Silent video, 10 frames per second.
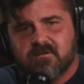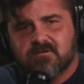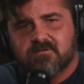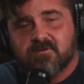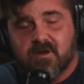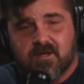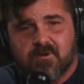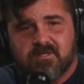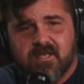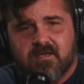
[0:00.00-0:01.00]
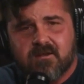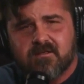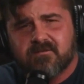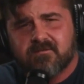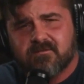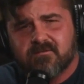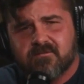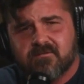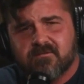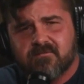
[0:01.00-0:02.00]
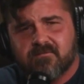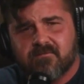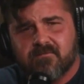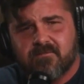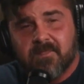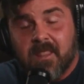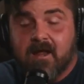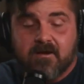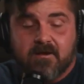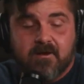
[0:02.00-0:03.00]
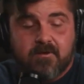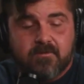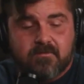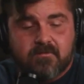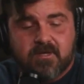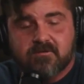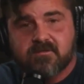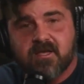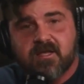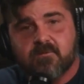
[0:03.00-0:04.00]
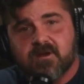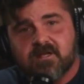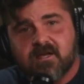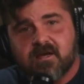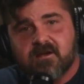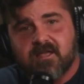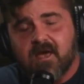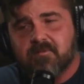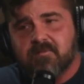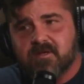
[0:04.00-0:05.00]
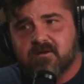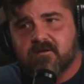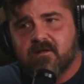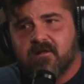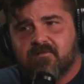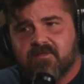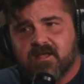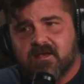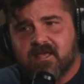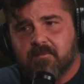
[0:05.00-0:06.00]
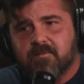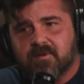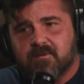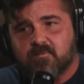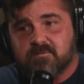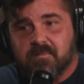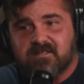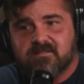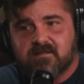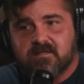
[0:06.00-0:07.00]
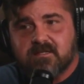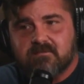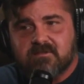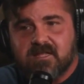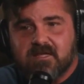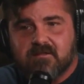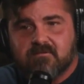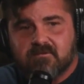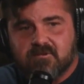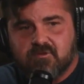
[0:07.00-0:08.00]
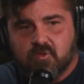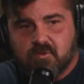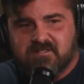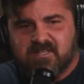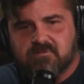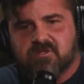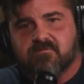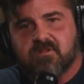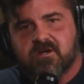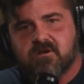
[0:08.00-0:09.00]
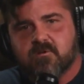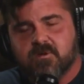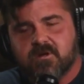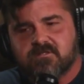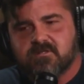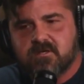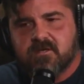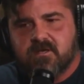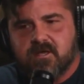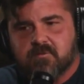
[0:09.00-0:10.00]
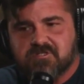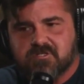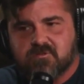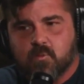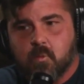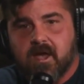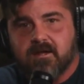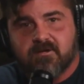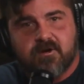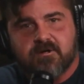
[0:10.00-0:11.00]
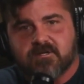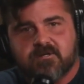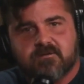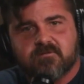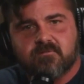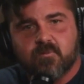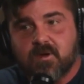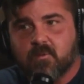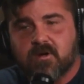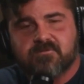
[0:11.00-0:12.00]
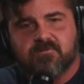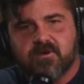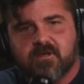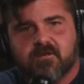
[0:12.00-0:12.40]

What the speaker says: So I quit taking it. I didn't know years later when I got on gabapentin that gabapentin was basically like doing the same stuff Lyrica was. It was just way dirtier, way worse for you.